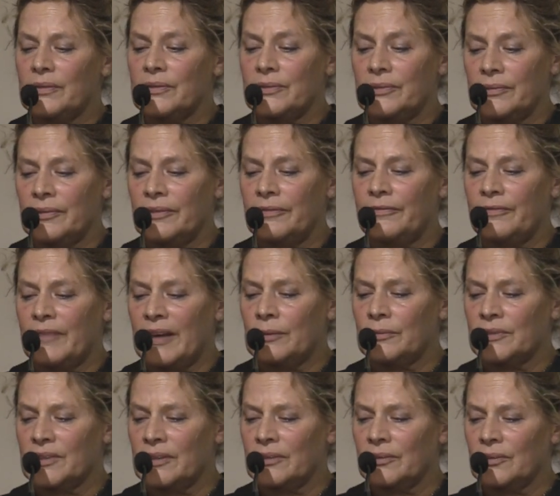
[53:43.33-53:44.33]
to the
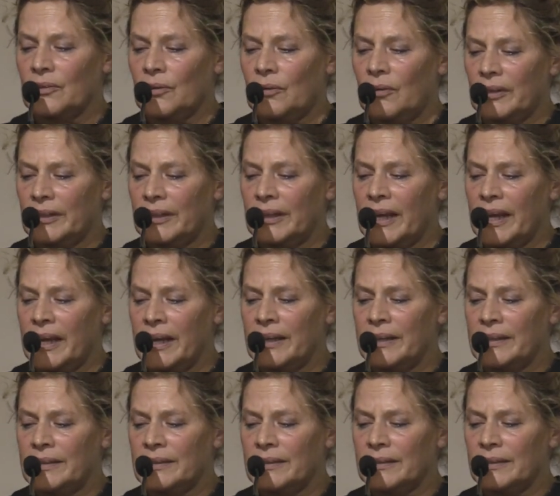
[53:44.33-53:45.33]
fountain
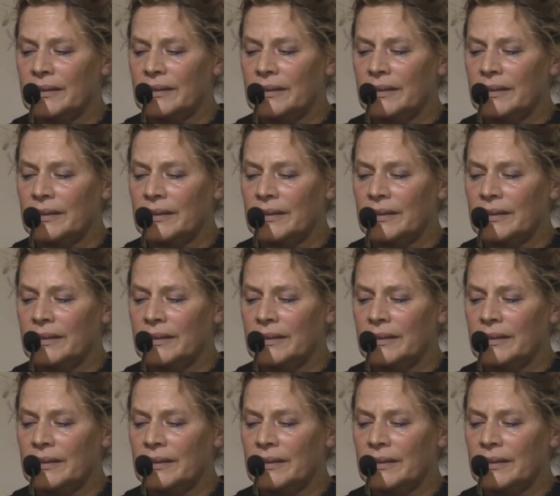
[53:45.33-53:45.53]
colonnade.